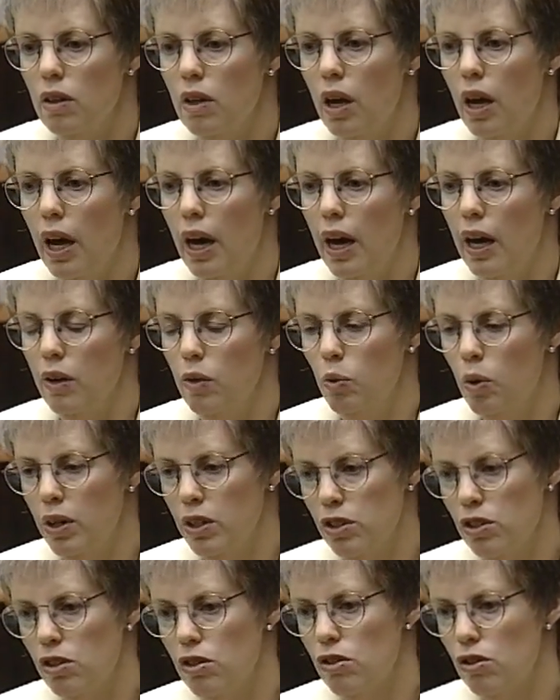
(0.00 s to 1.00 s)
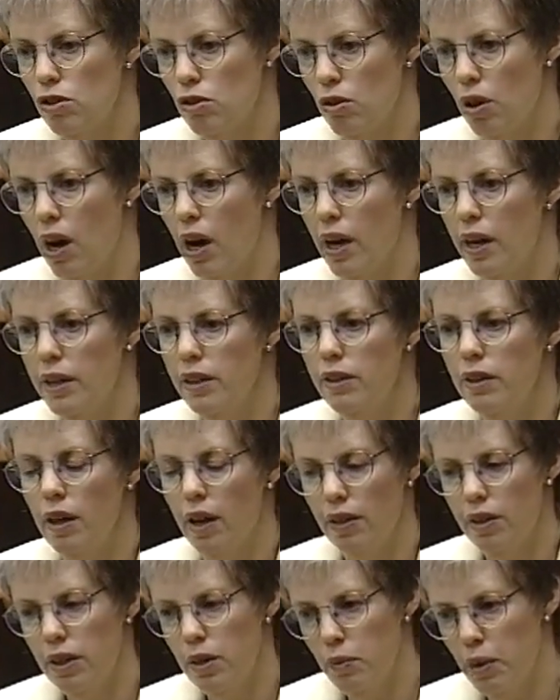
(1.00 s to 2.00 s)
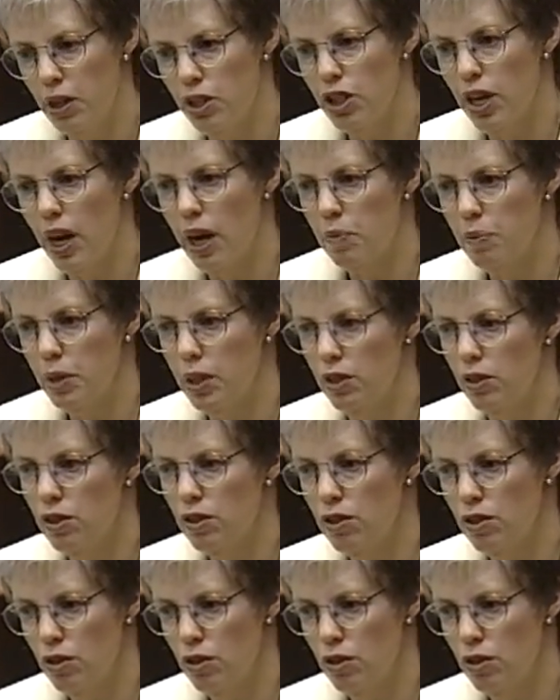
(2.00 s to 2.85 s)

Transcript: and once it's dried, nothing much happens